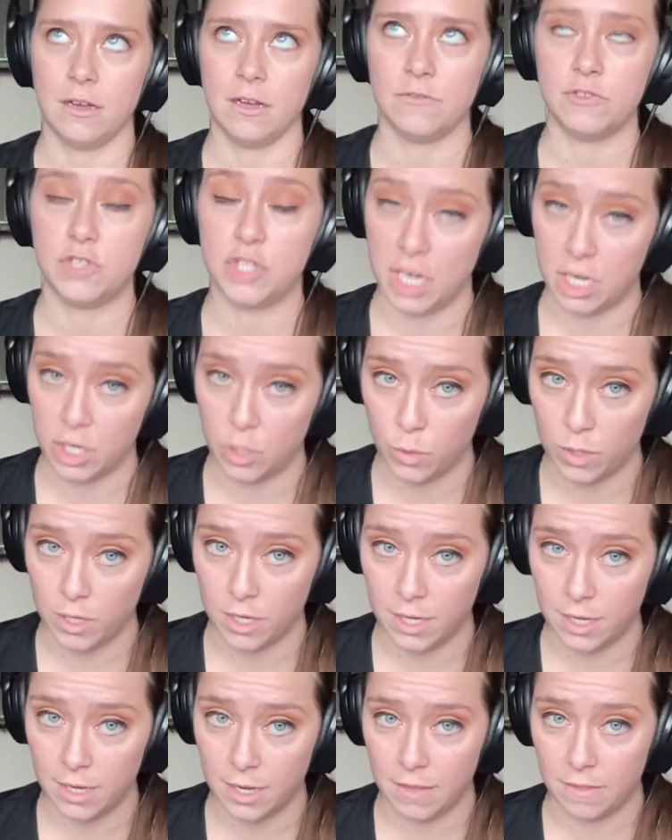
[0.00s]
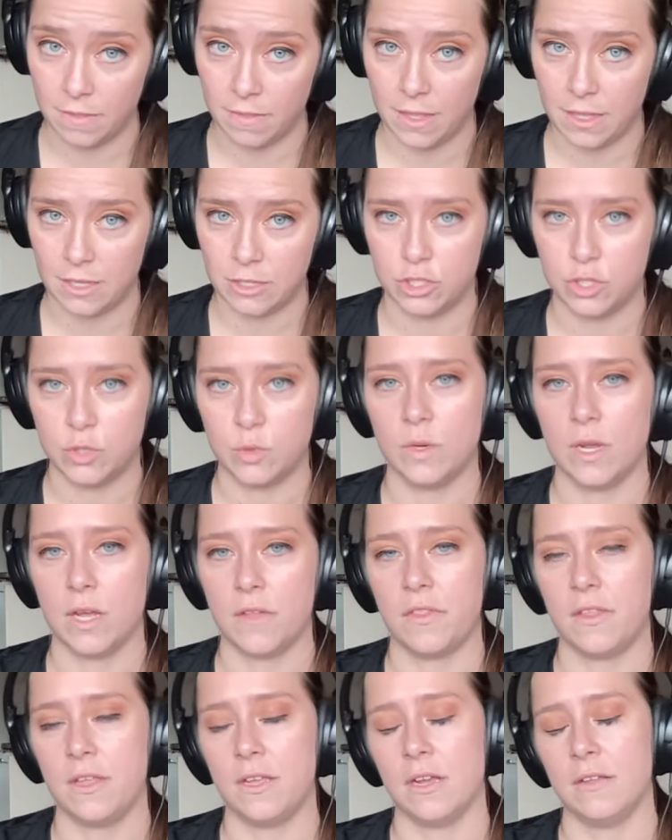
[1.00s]
of January and then
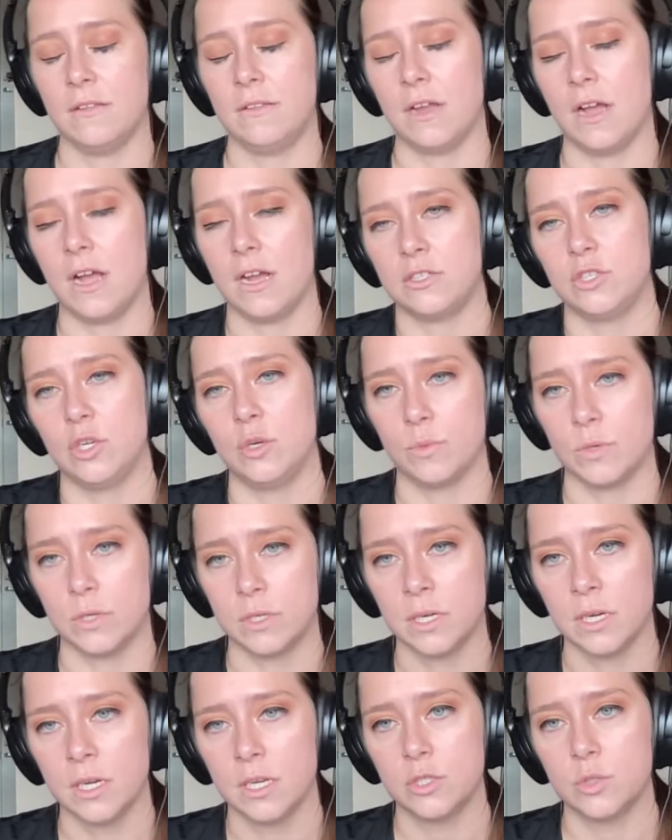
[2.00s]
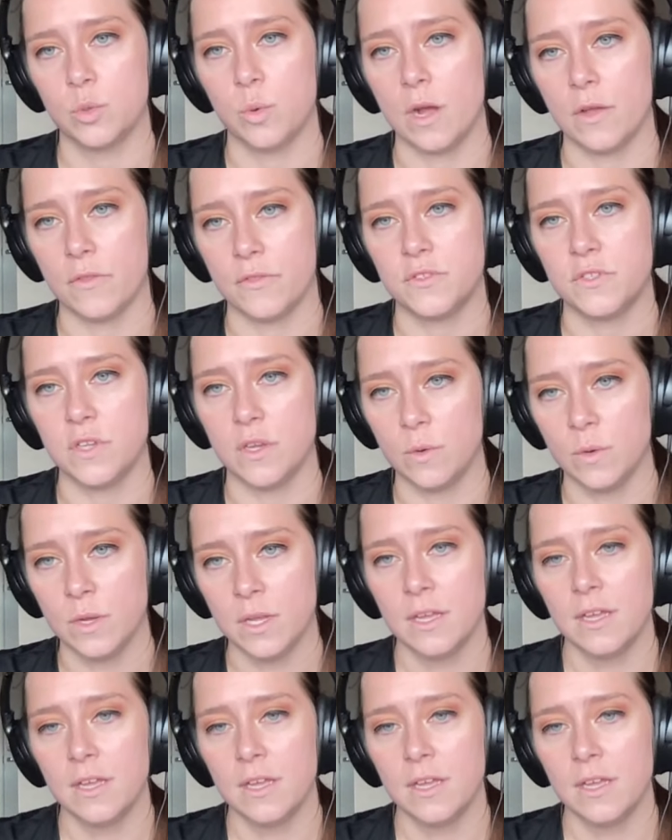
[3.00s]
2-0 on October 12th. So